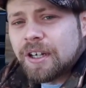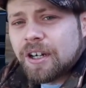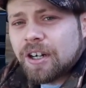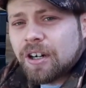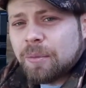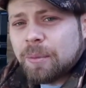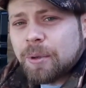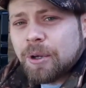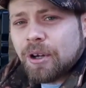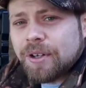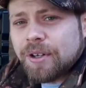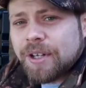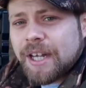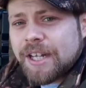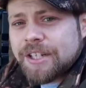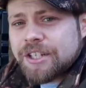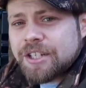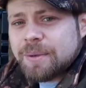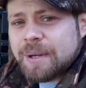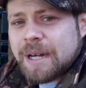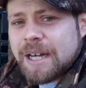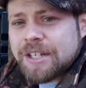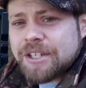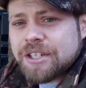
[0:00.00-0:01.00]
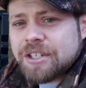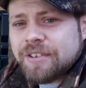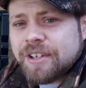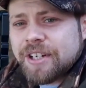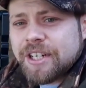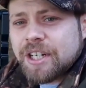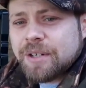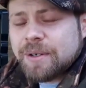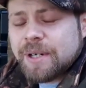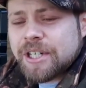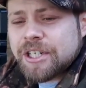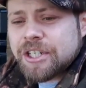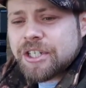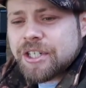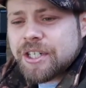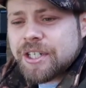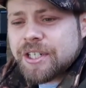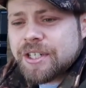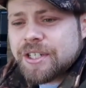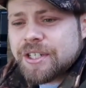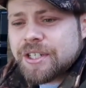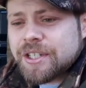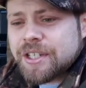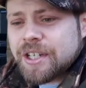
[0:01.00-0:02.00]
I'll be on there to answer any
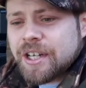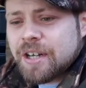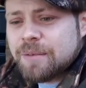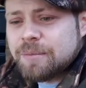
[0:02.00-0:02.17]
questions.